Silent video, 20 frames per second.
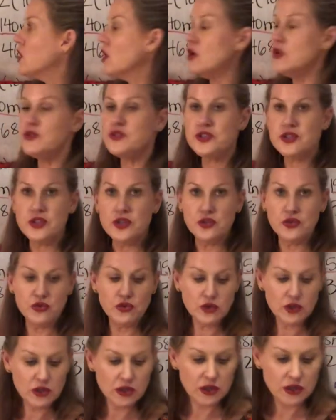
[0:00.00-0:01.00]
Go
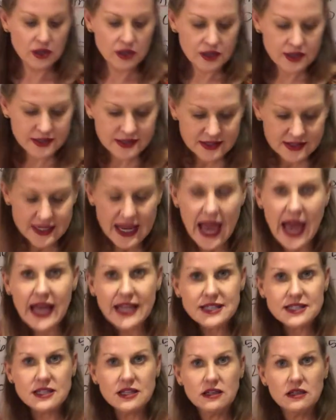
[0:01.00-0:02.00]
to
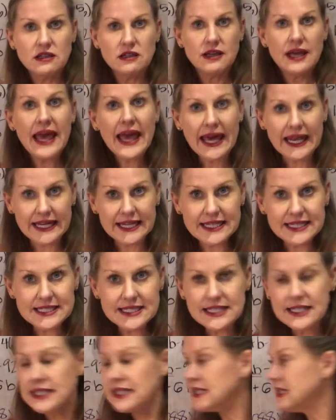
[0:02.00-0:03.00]
Stat,
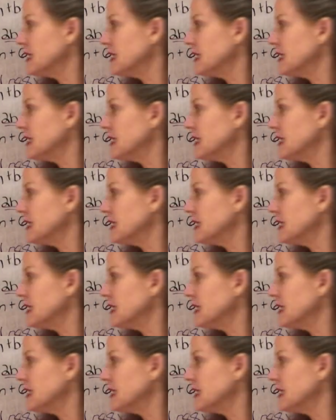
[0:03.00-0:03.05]
Edit,